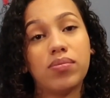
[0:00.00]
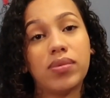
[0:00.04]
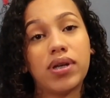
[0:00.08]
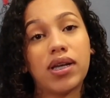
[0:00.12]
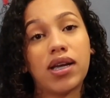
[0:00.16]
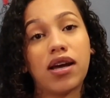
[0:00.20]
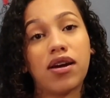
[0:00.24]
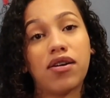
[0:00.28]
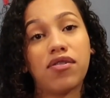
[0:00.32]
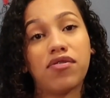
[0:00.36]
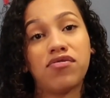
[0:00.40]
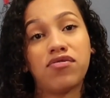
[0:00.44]
me
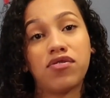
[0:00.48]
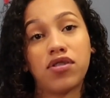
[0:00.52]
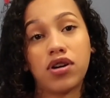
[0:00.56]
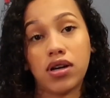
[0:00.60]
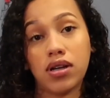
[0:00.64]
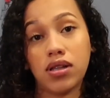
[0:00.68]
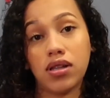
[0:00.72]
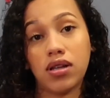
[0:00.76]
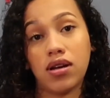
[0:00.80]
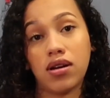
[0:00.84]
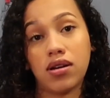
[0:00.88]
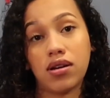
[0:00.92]
how far
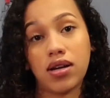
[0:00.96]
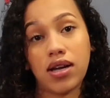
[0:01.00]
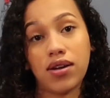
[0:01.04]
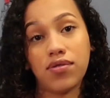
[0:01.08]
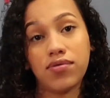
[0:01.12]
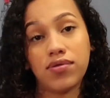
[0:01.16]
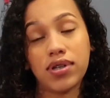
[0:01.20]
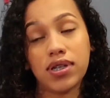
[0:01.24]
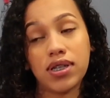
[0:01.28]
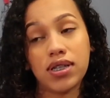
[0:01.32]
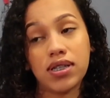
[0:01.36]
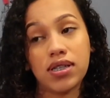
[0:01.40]
along I
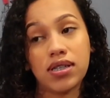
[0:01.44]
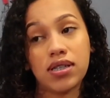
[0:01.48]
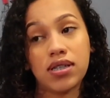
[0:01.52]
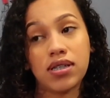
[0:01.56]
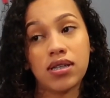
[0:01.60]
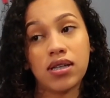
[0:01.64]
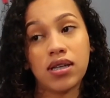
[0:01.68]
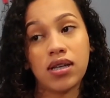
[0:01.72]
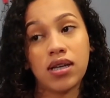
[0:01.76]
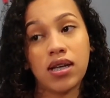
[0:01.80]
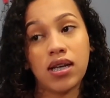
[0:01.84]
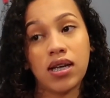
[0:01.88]
was,